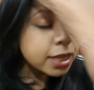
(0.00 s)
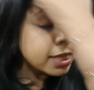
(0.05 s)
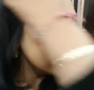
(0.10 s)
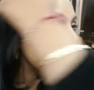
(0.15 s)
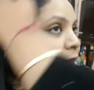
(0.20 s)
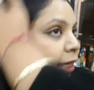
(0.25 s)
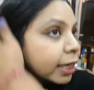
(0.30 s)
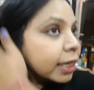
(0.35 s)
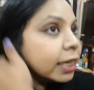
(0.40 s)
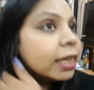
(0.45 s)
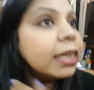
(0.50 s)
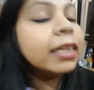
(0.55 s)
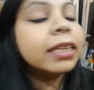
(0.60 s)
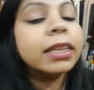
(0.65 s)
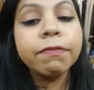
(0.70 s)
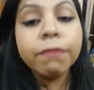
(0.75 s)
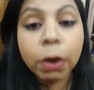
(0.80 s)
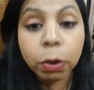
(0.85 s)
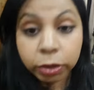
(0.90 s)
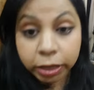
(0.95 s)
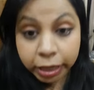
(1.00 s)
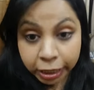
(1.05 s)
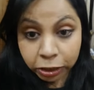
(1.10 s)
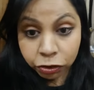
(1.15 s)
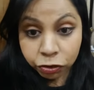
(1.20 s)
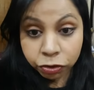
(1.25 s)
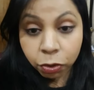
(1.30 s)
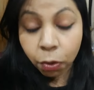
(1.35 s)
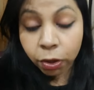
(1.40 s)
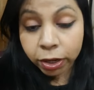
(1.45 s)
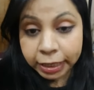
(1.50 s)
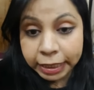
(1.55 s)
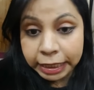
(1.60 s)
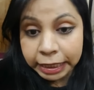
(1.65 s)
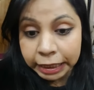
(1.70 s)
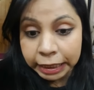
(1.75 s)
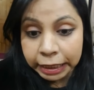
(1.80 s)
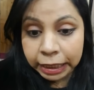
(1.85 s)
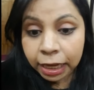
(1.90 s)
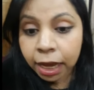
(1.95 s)
Secondly, the foundation,
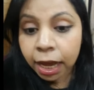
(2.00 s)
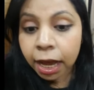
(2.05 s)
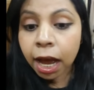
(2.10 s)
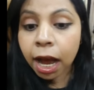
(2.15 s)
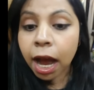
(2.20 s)
honestly,